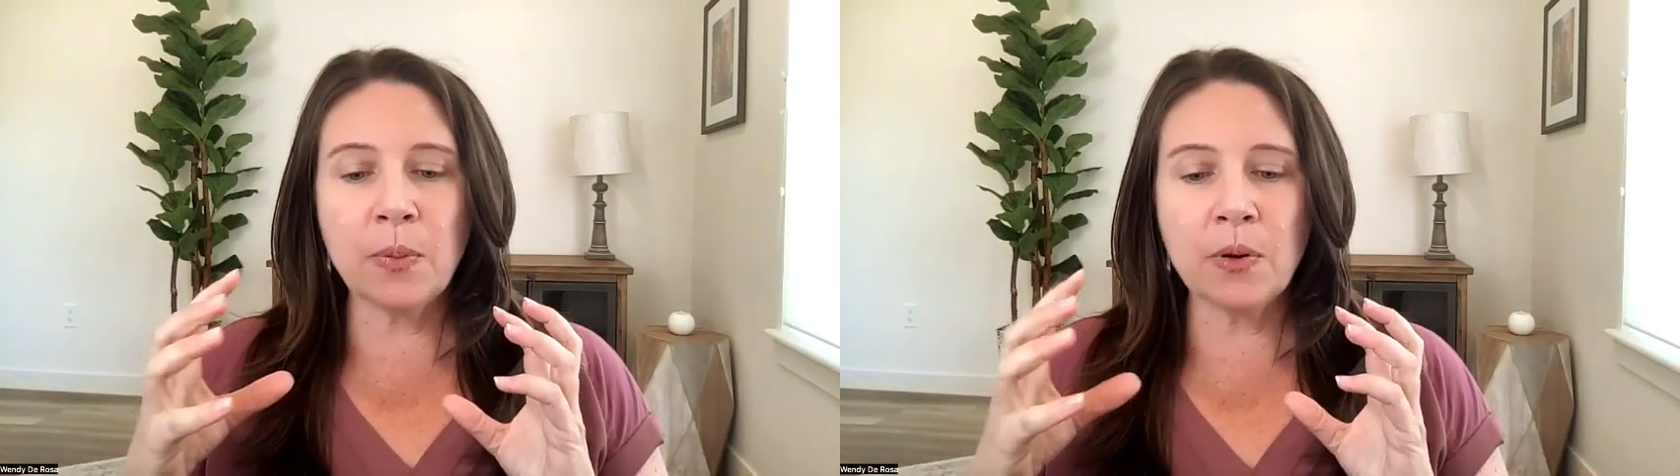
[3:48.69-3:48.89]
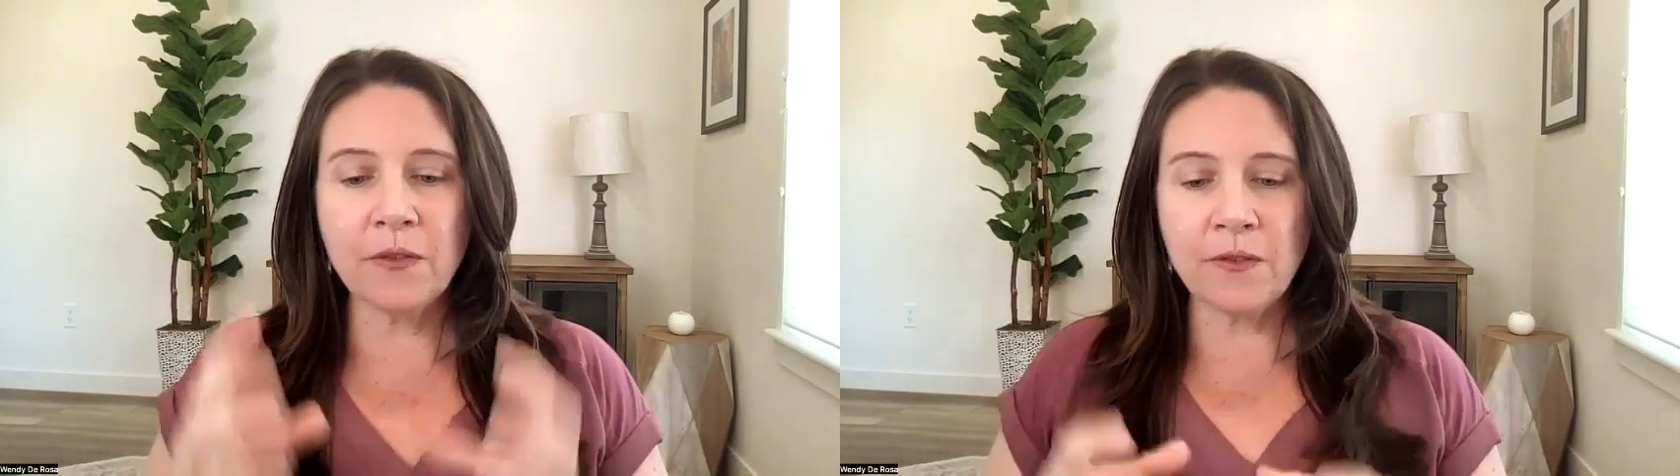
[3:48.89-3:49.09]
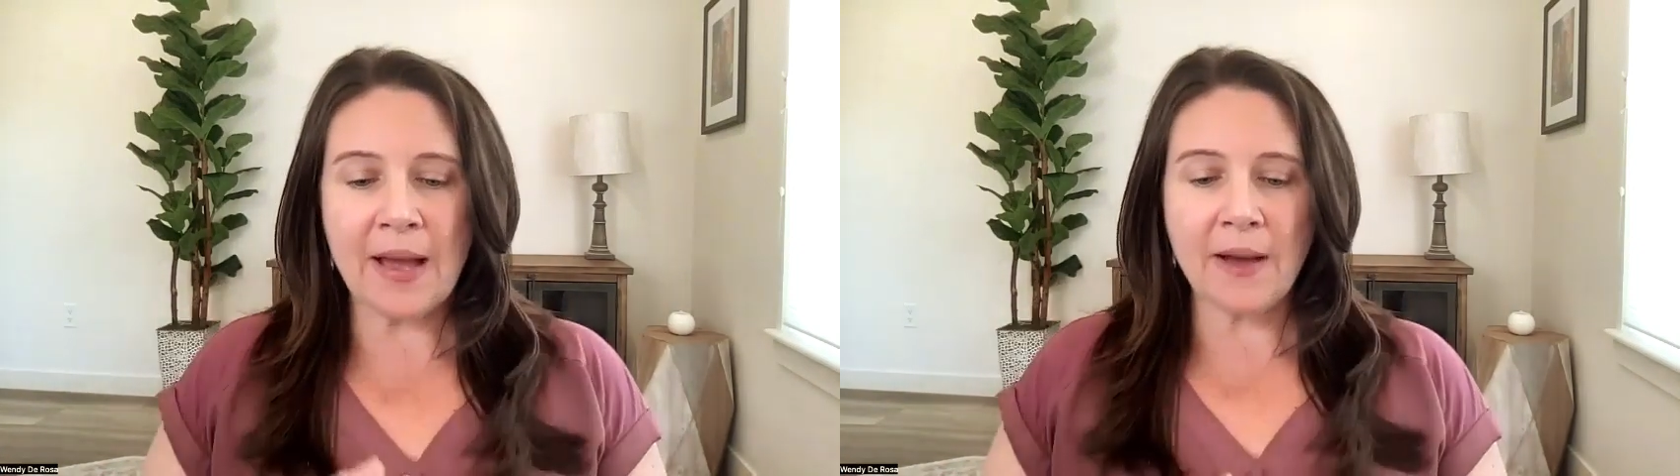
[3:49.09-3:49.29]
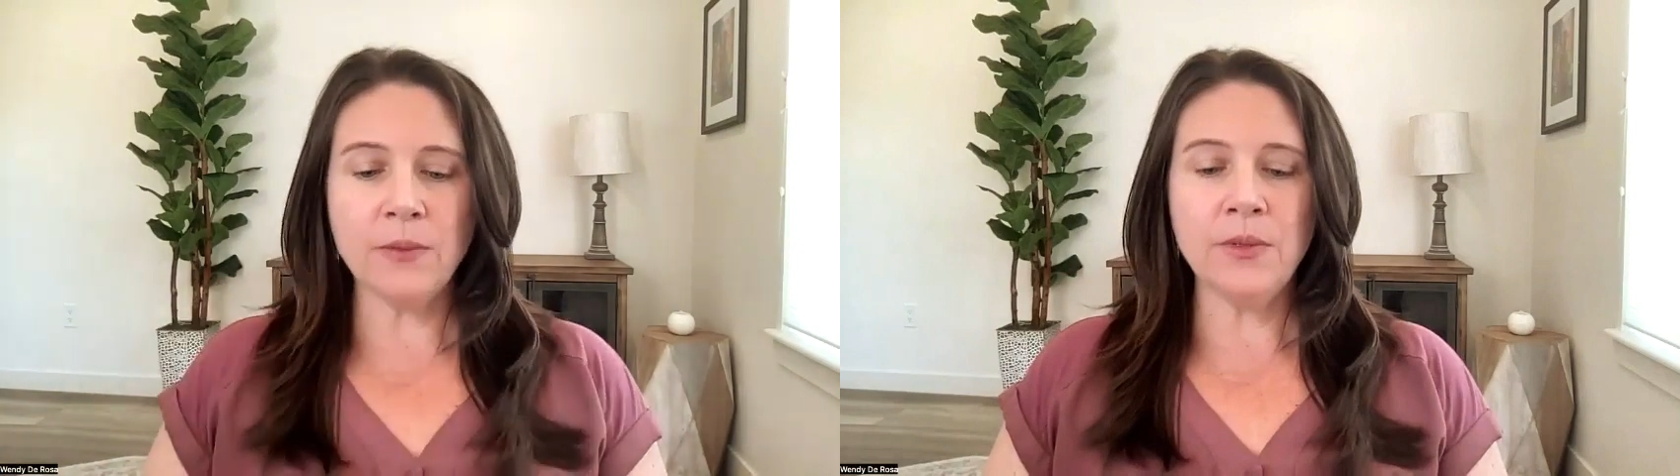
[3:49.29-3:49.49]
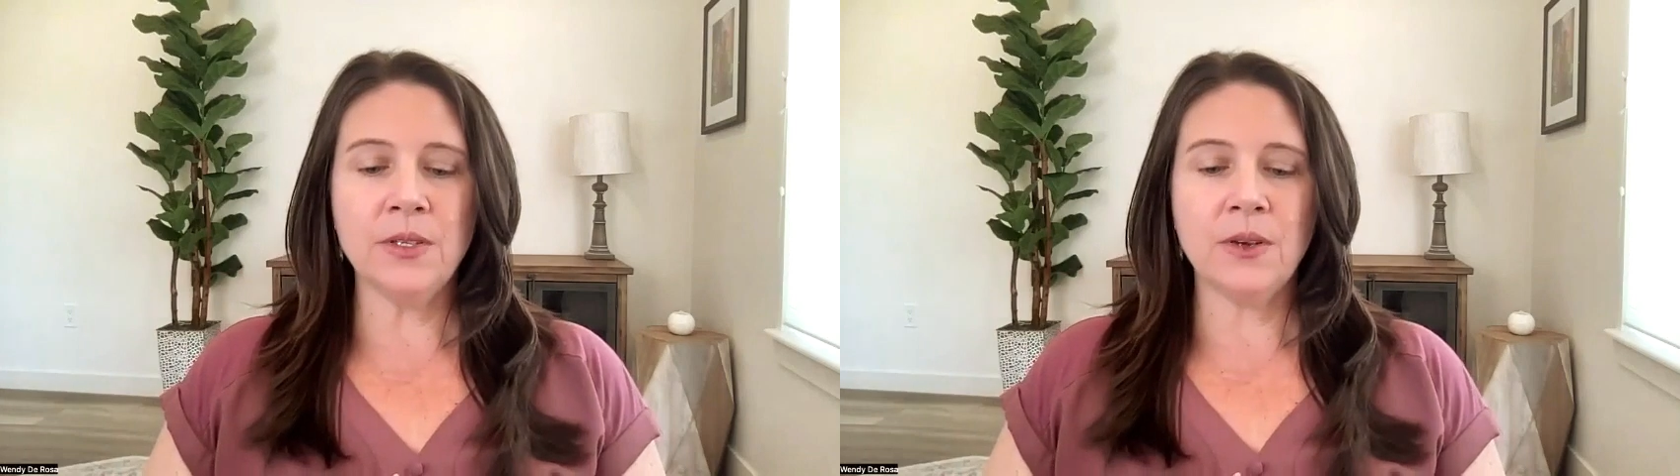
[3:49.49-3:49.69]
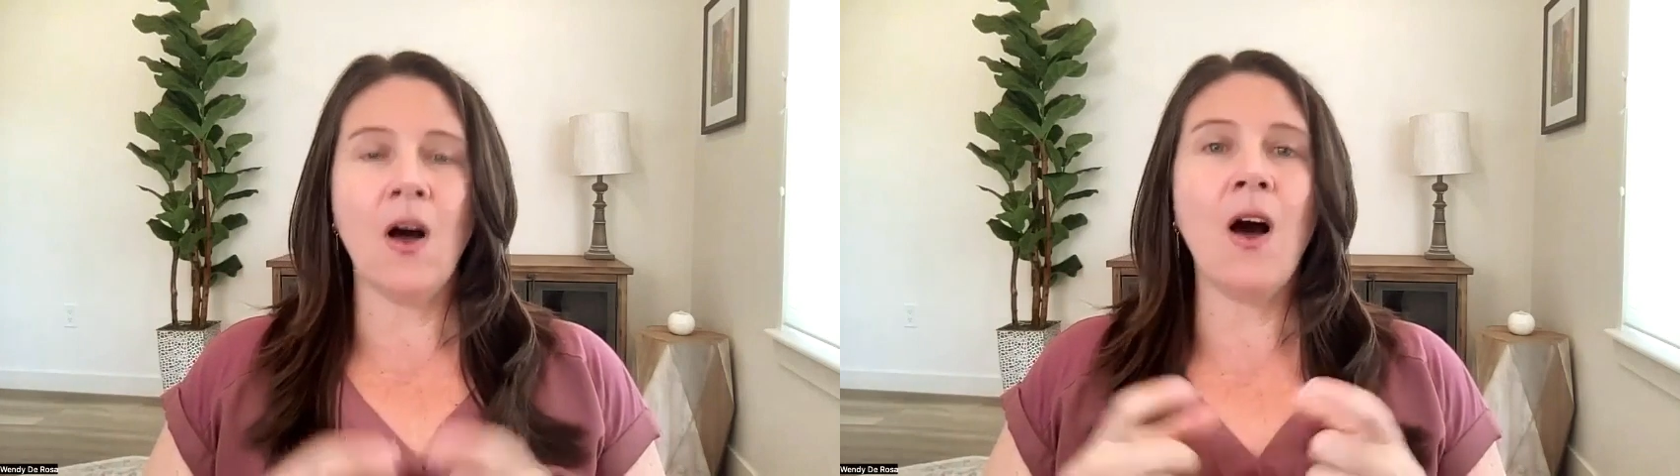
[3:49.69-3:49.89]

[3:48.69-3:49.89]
profound